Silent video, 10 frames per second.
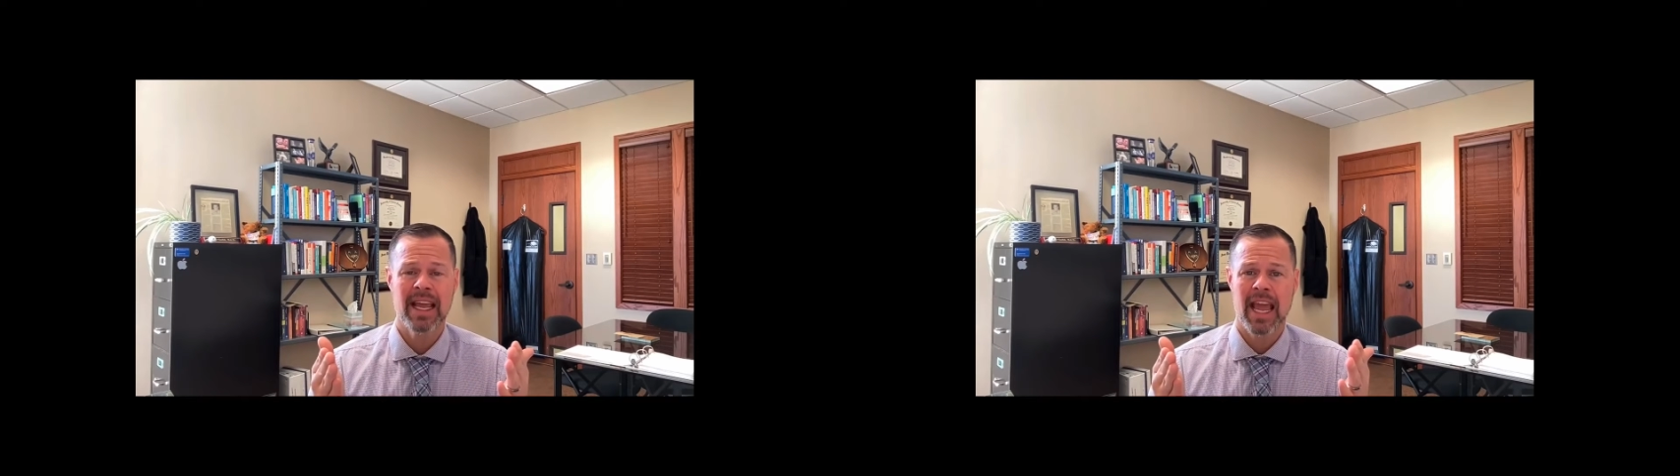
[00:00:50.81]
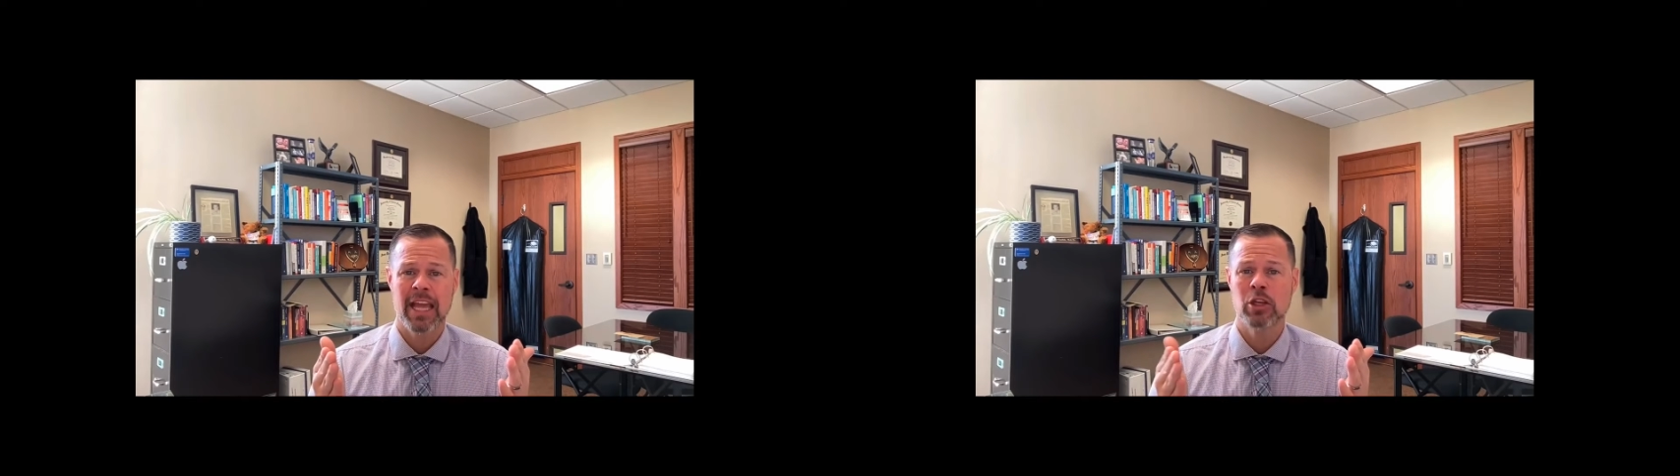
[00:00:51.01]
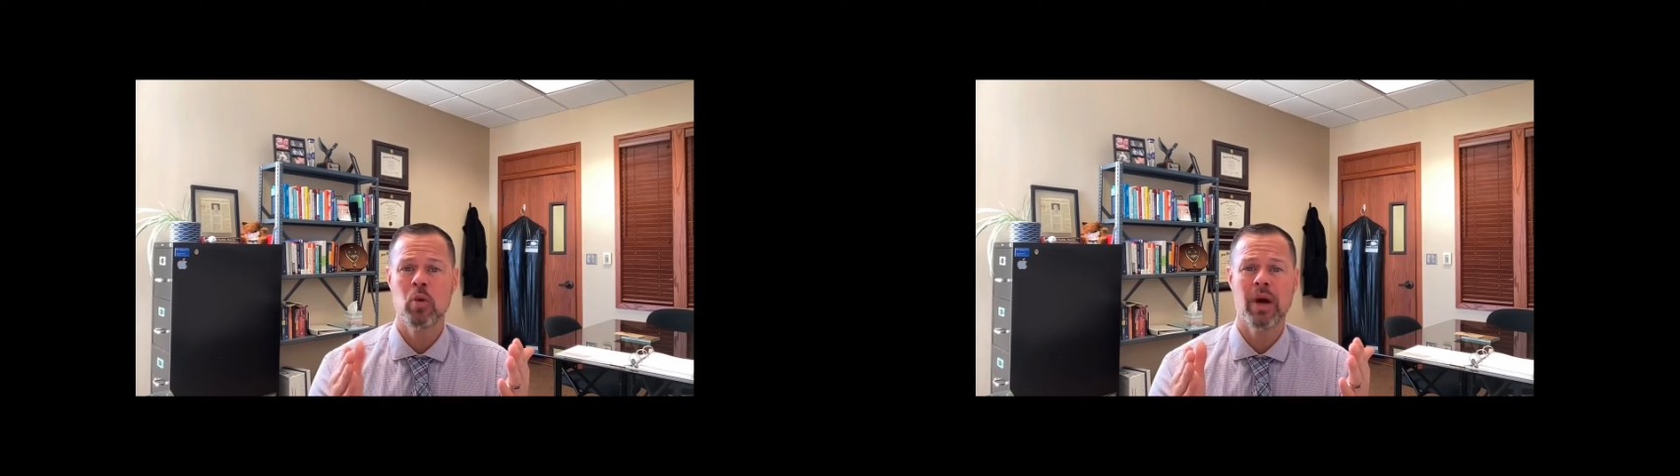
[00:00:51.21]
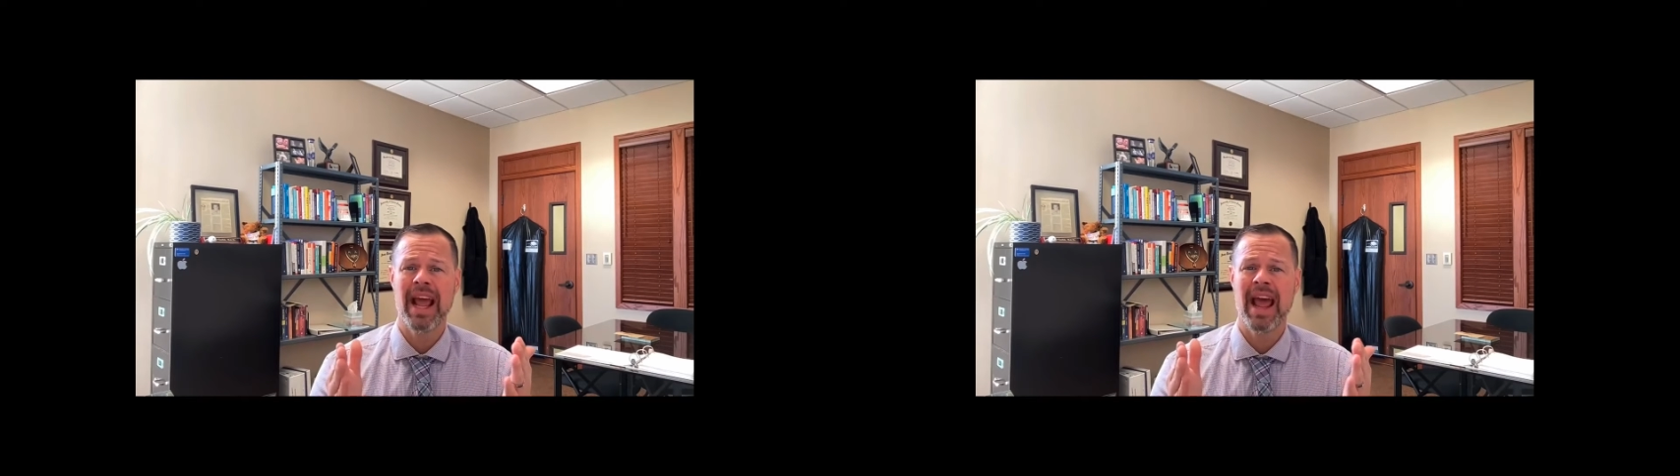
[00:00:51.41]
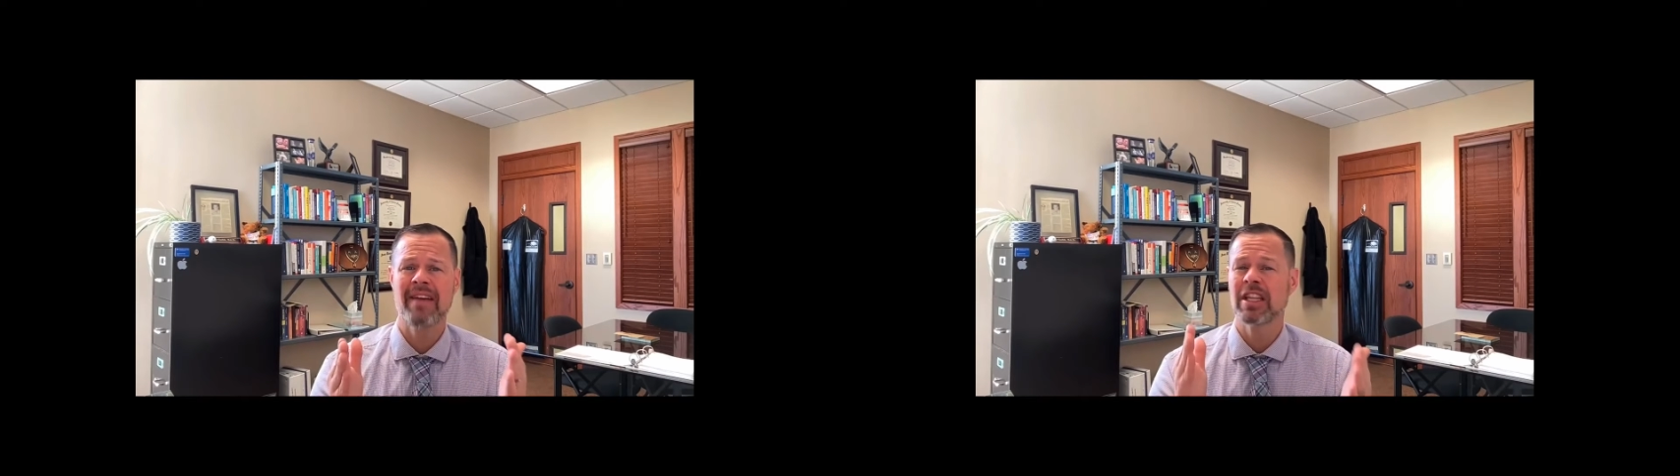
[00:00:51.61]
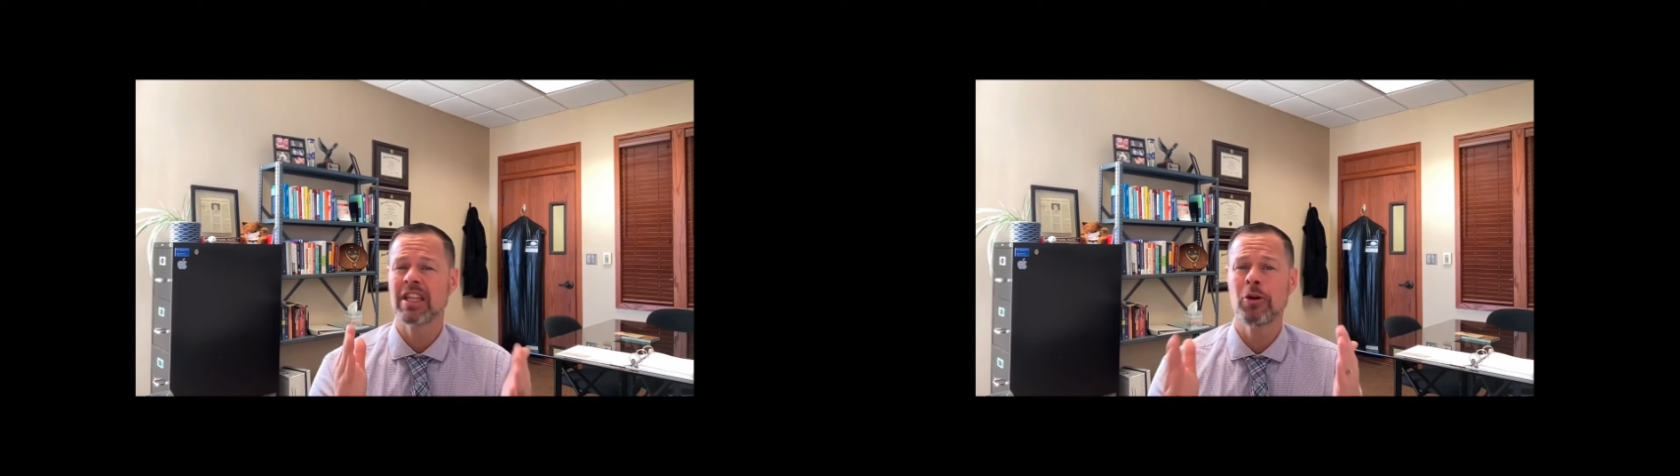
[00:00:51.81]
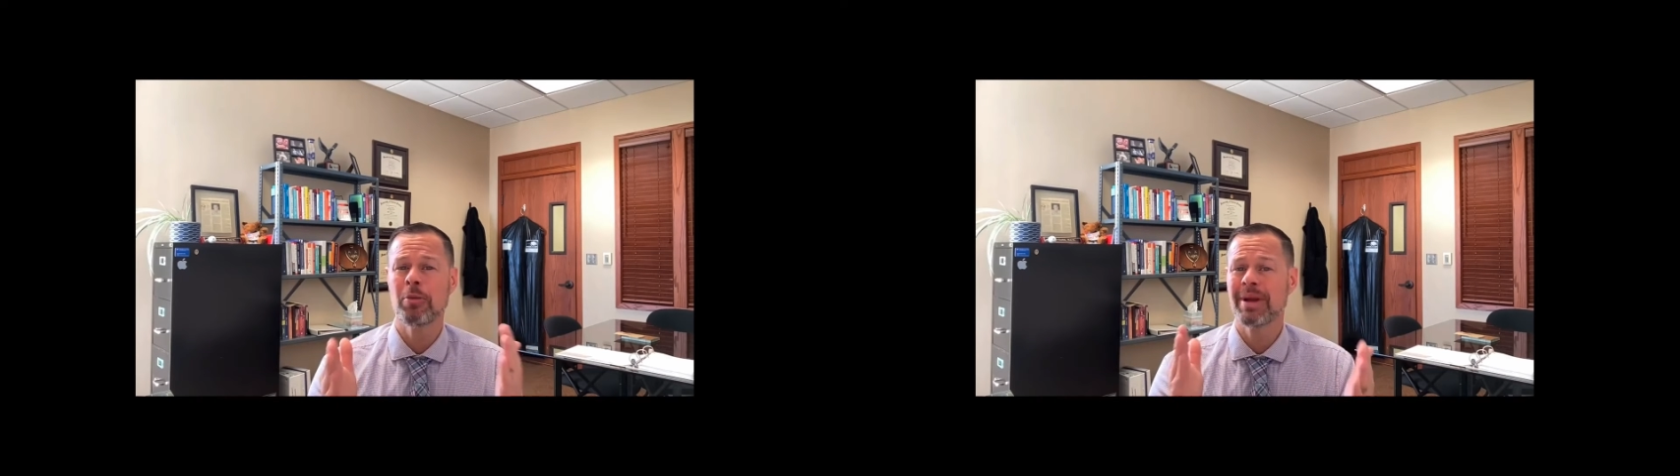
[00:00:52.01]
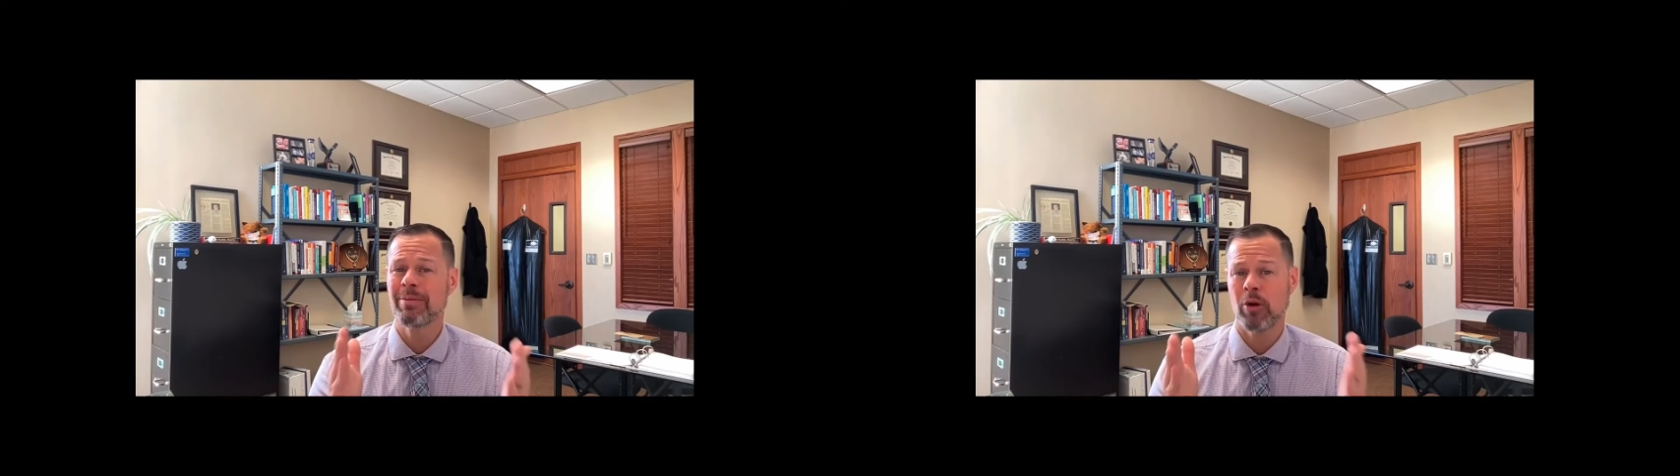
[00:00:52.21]
and you want to have a little
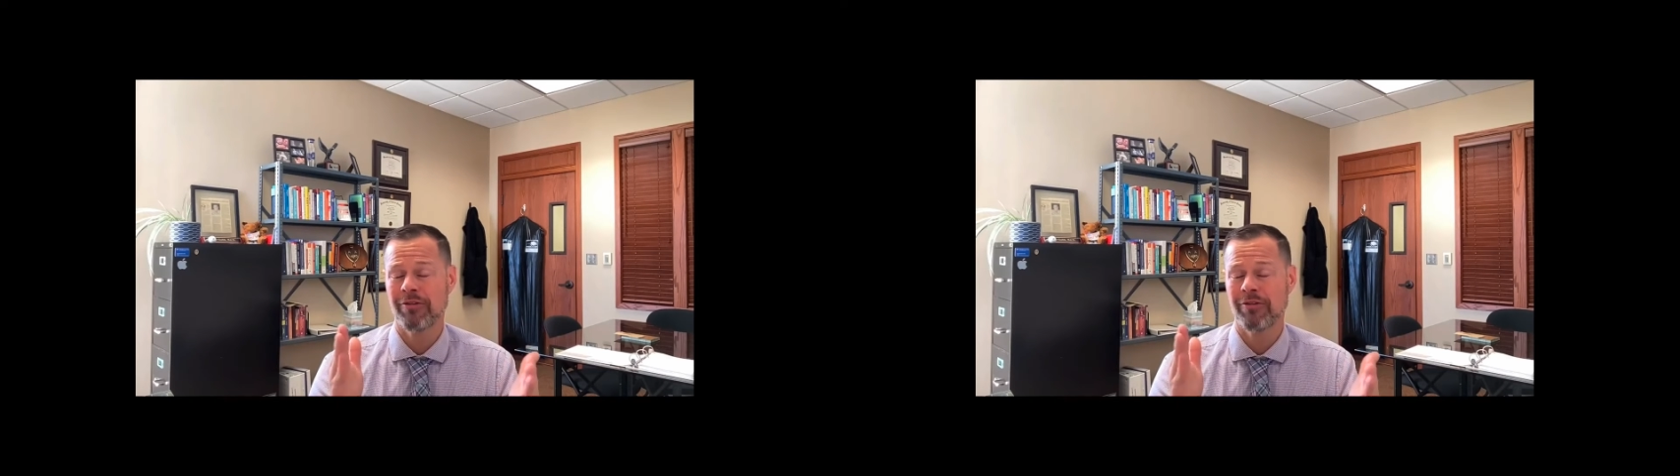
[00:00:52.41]
bit more